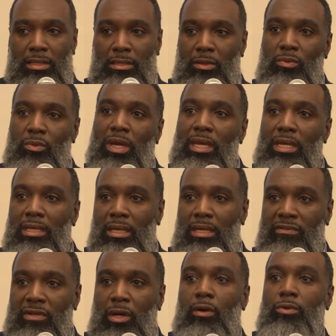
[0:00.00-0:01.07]
an array
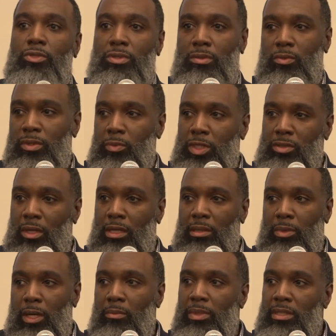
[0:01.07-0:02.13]
of culture when we talk
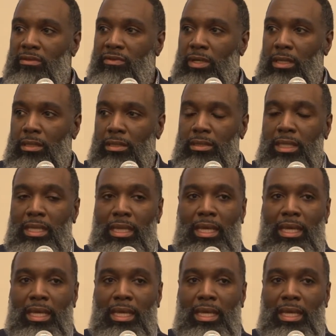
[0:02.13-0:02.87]
about men of color,